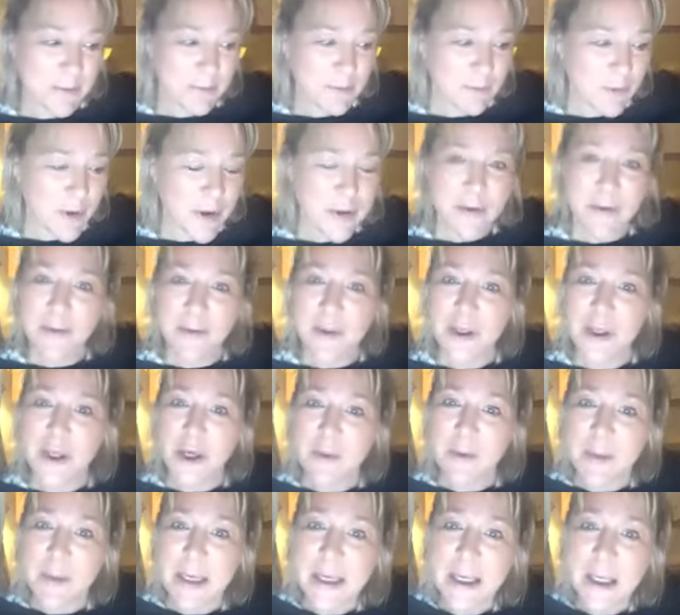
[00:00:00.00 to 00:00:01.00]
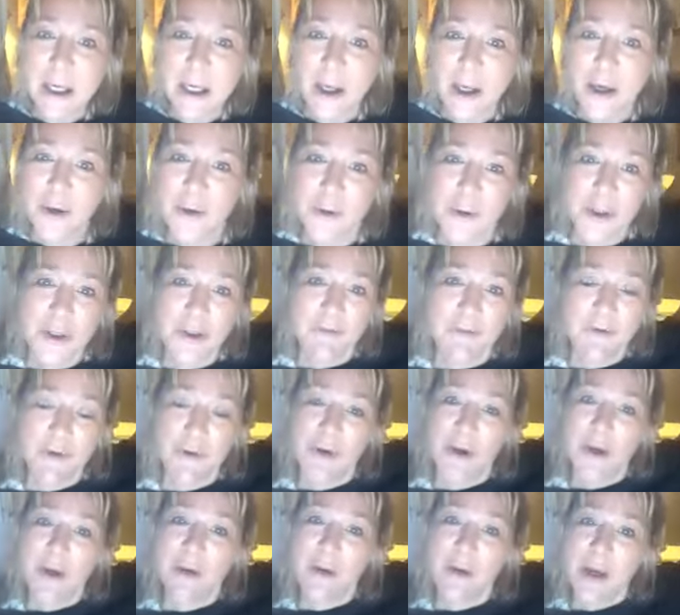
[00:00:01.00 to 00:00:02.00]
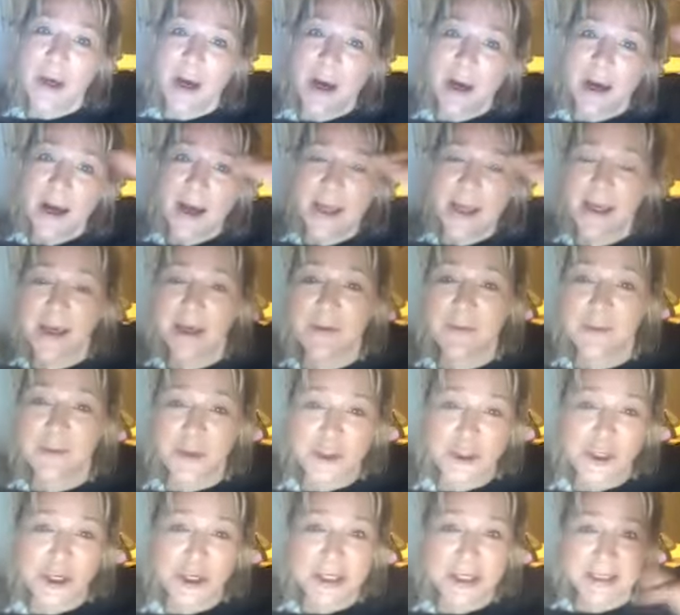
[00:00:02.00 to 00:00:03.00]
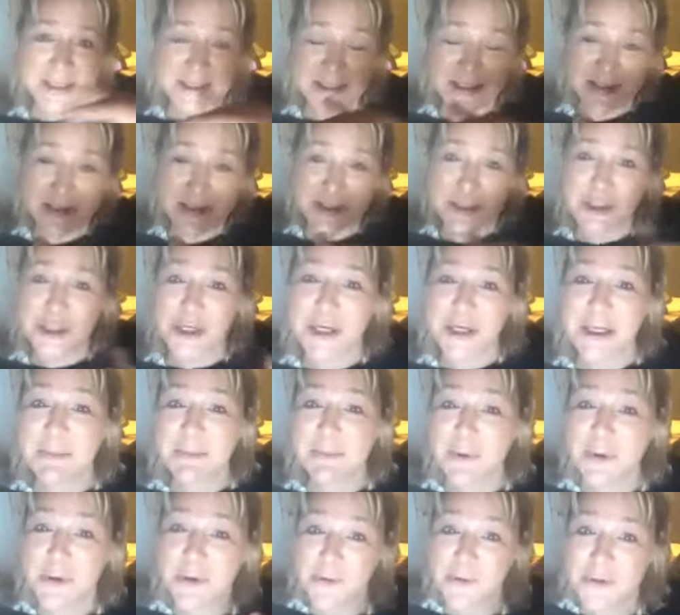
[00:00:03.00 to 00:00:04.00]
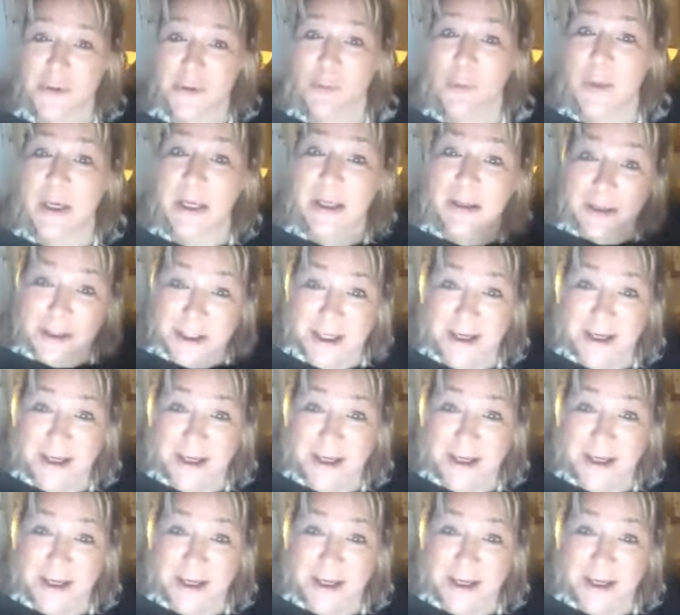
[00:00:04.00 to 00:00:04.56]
rather than going low, if you're going higher, the journey moves, the wheel